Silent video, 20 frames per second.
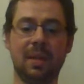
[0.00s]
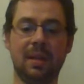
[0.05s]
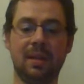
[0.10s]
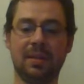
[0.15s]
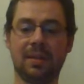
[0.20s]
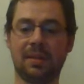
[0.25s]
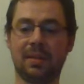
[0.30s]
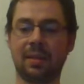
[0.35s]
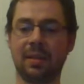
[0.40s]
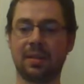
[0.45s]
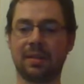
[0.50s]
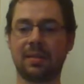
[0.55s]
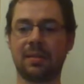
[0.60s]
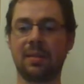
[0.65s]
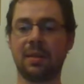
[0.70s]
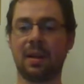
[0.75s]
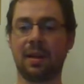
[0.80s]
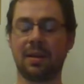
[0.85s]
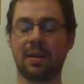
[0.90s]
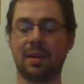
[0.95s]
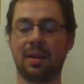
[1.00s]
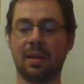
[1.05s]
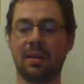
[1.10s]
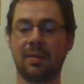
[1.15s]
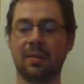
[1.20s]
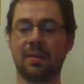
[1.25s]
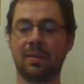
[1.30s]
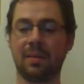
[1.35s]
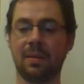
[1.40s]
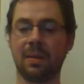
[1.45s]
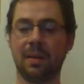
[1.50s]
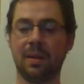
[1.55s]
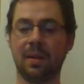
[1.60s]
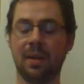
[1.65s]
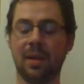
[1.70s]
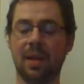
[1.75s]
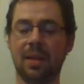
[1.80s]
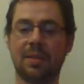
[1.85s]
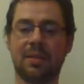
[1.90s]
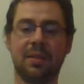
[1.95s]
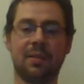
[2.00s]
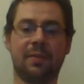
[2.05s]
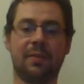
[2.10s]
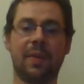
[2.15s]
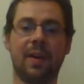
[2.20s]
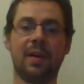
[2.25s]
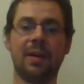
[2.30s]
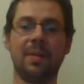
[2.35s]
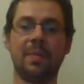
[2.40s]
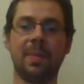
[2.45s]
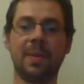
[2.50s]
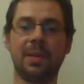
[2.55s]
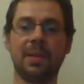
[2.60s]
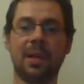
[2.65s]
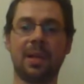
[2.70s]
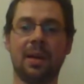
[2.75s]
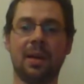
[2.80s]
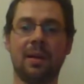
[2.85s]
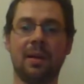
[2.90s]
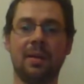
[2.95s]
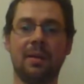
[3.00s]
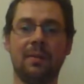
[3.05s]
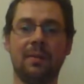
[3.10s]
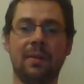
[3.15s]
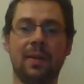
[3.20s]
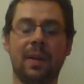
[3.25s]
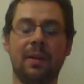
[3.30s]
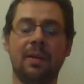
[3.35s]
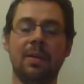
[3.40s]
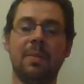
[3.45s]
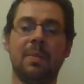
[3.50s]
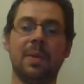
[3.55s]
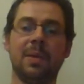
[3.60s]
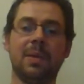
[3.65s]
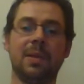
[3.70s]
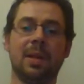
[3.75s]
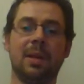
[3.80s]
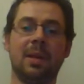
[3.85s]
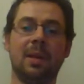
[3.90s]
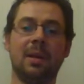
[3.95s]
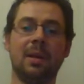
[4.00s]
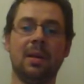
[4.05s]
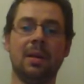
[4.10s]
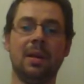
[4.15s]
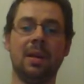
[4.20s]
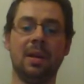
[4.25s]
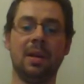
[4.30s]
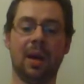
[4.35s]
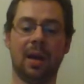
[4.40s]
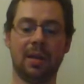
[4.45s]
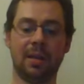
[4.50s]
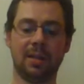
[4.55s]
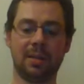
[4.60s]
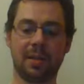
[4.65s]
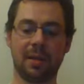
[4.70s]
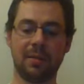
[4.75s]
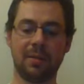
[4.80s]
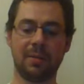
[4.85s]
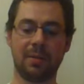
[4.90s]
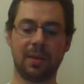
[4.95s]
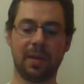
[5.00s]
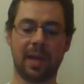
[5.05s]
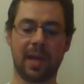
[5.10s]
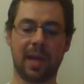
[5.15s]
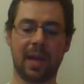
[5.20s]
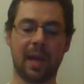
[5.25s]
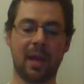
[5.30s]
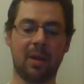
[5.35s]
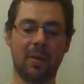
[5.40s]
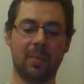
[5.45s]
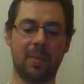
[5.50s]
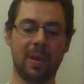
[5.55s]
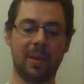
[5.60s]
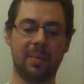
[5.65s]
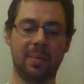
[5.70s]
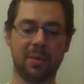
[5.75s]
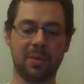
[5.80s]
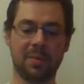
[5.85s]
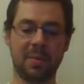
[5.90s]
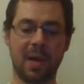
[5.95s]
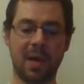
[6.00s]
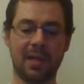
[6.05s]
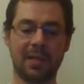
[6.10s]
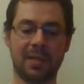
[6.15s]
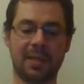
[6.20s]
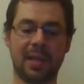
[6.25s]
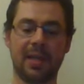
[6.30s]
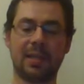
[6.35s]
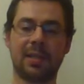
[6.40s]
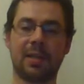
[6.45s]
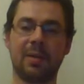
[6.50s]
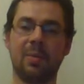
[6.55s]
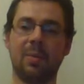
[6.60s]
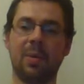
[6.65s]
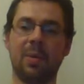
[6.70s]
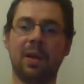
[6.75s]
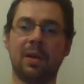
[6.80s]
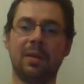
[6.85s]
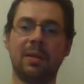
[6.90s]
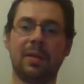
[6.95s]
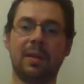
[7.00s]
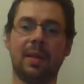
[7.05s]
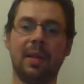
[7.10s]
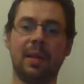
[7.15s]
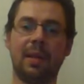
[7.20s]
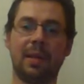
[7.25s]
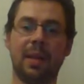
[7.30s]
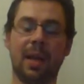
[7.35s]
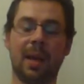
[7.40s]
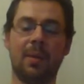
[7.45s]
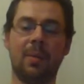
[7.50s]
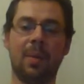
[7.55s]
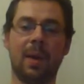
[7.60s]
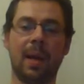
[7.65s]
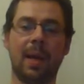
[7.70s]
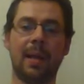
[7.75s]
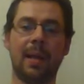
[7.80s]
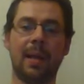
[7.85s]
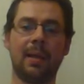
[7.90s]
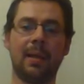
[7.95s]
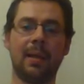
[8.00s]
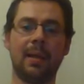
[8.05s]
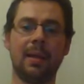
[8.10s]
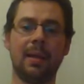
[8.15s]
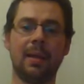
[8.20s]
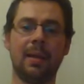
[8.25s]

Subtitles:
It's just, I don't know. It's just very bizarre, very bizarre. I just don't get how people's mindsets can work in that way.